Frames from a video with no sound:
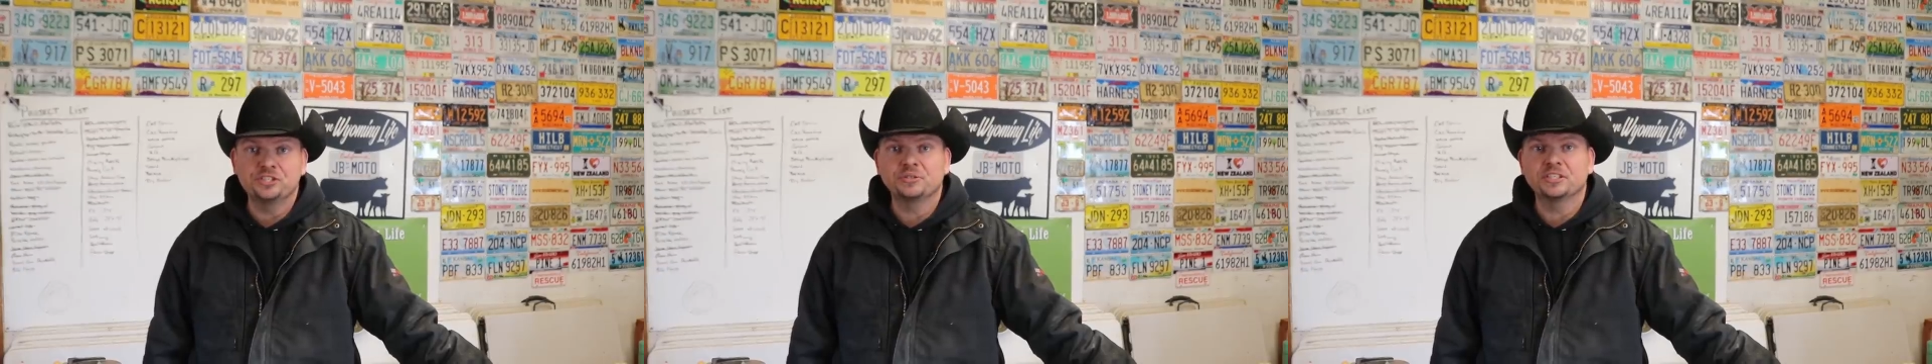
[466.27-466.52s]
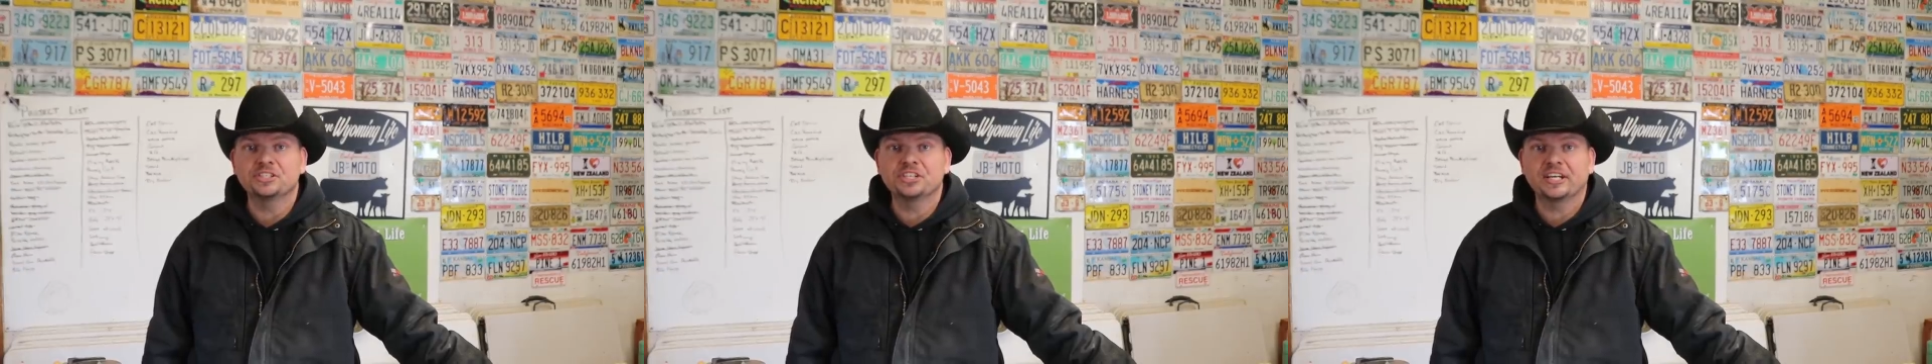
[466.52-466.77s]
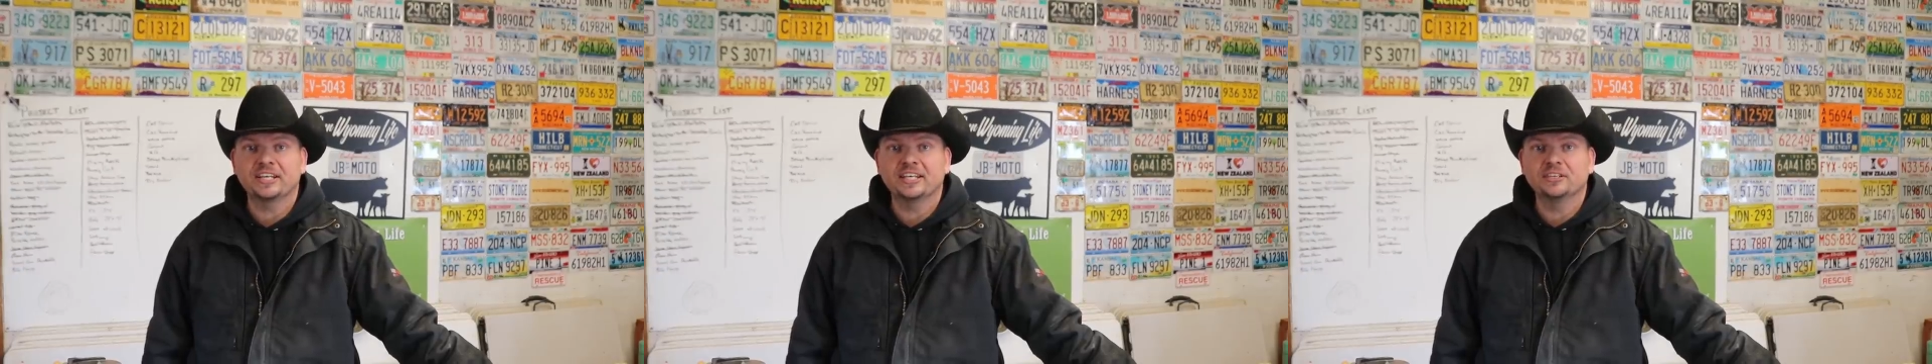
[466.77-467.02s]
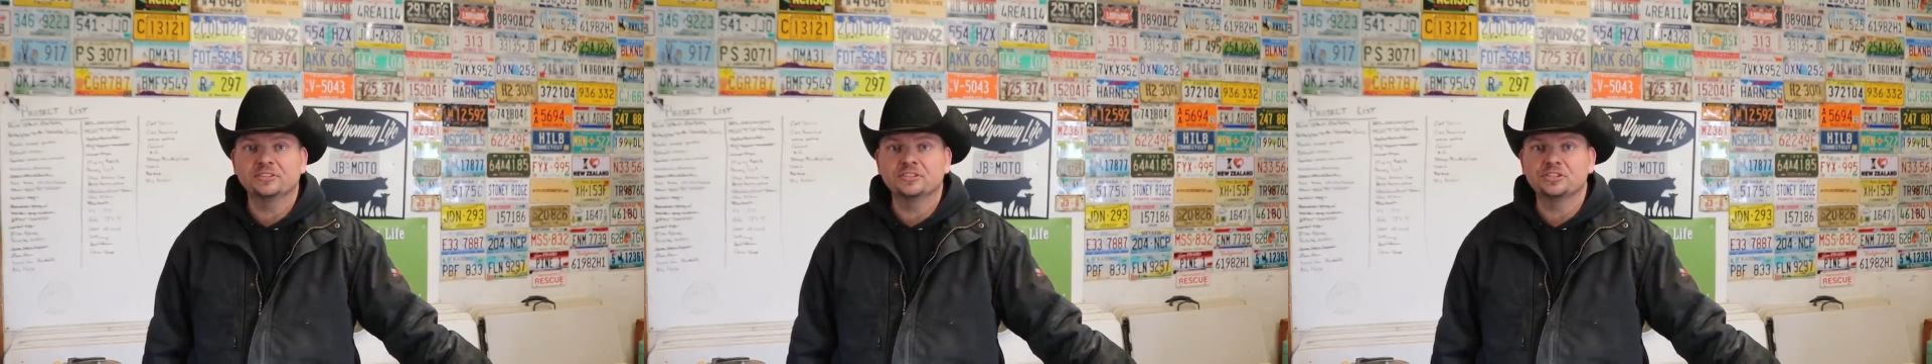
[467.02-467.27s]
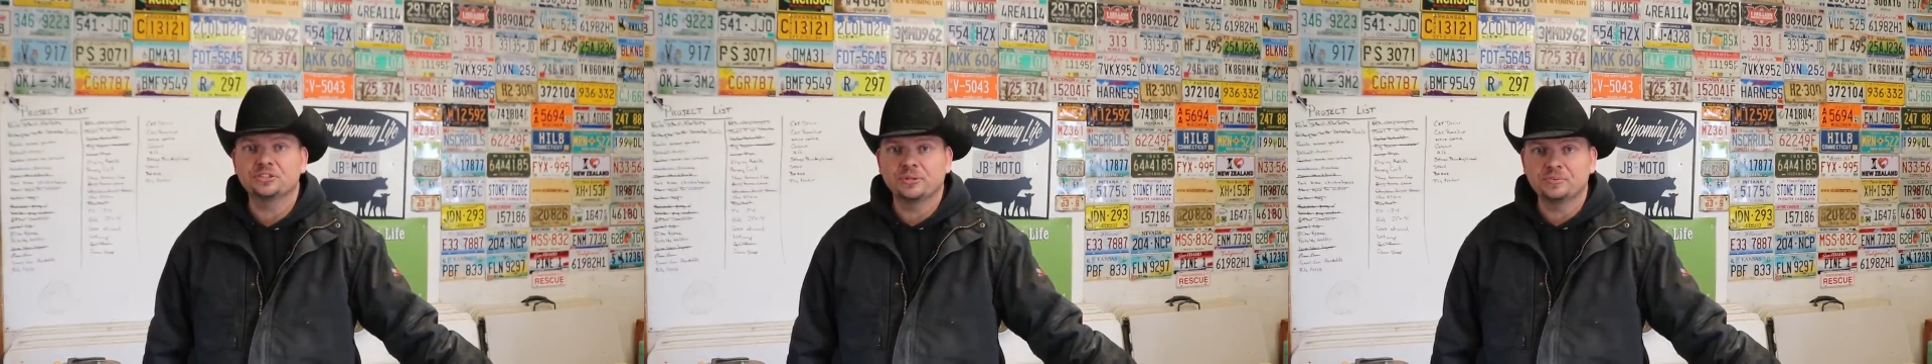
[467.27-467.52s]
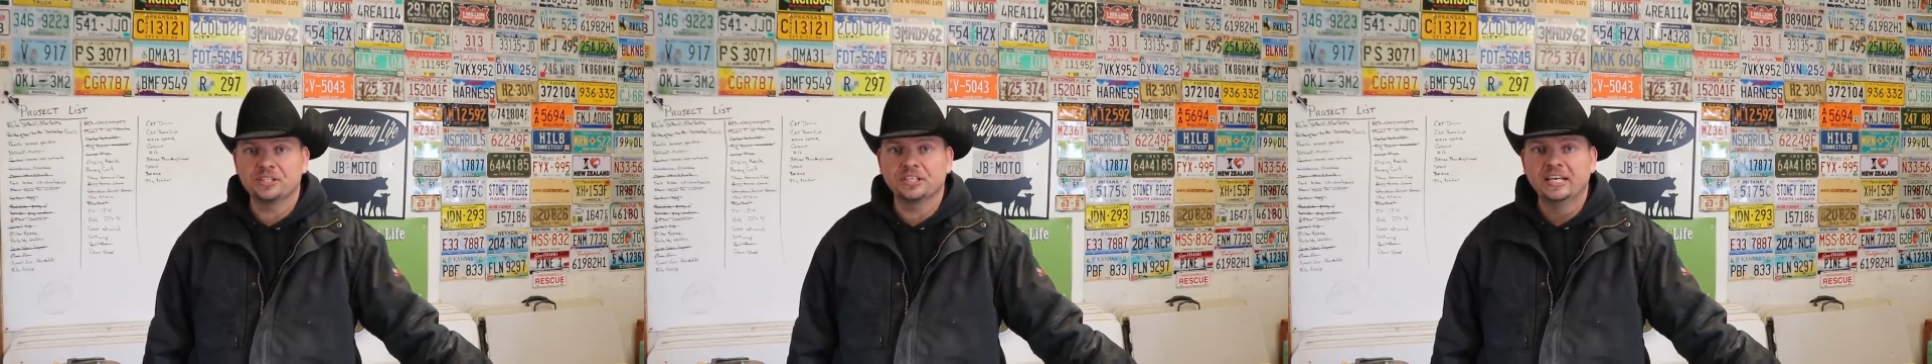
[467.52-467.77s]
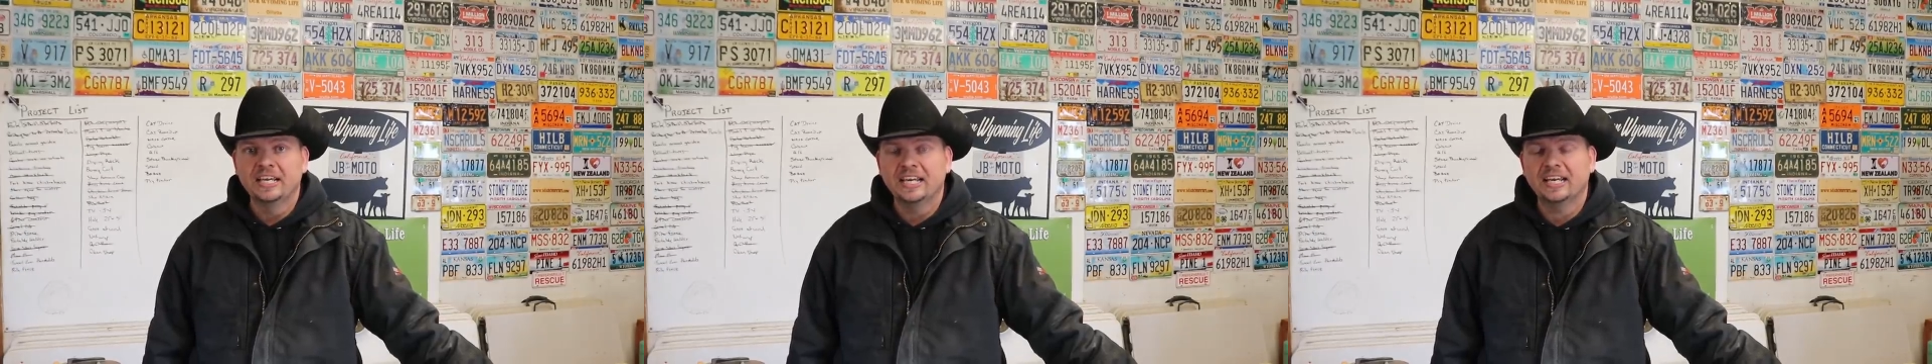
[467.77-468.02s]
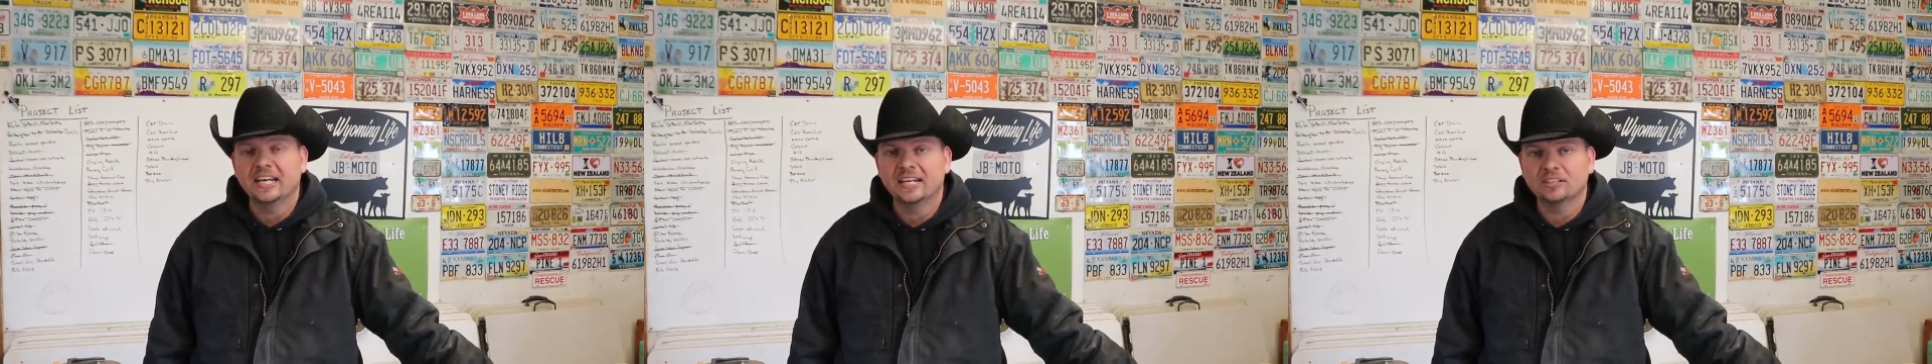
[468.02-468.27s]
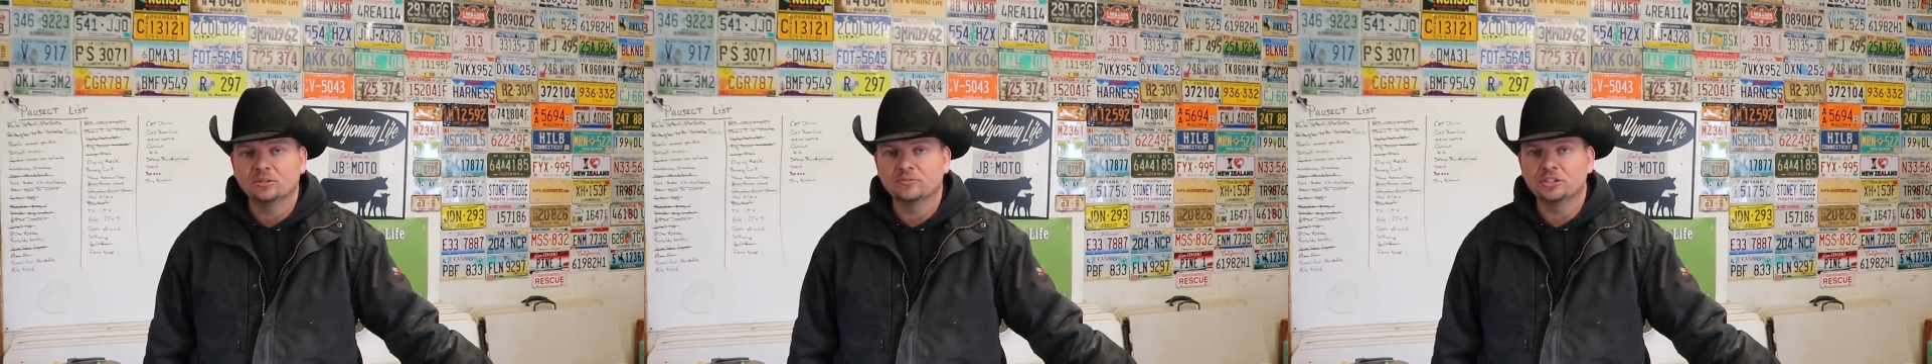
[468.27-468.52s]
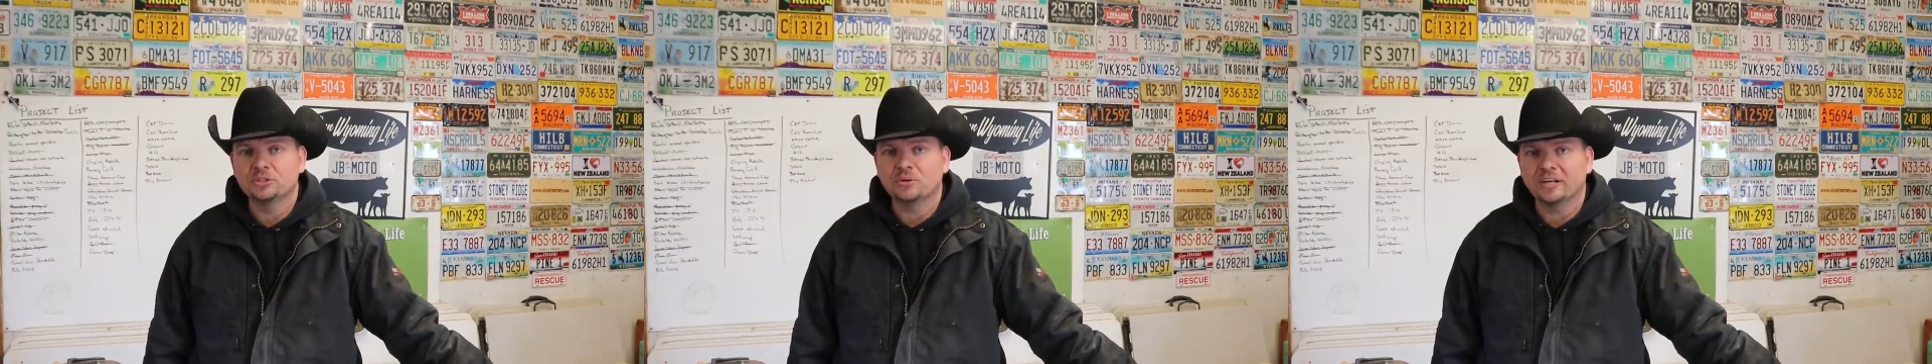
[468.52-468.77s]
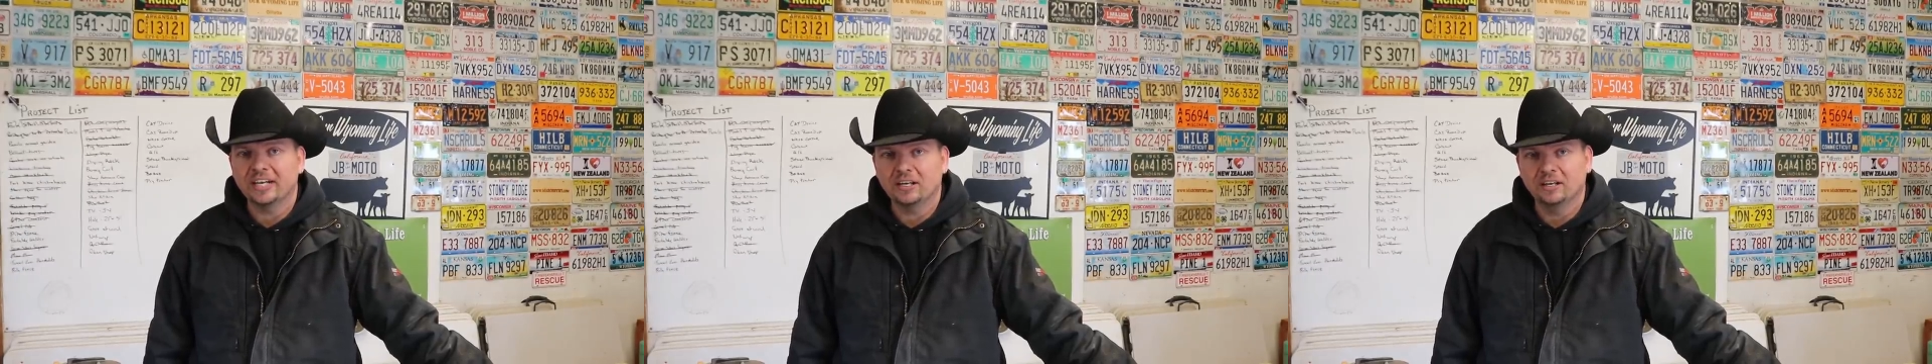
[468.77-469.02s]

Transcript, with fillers: you can check out the description and head on over to our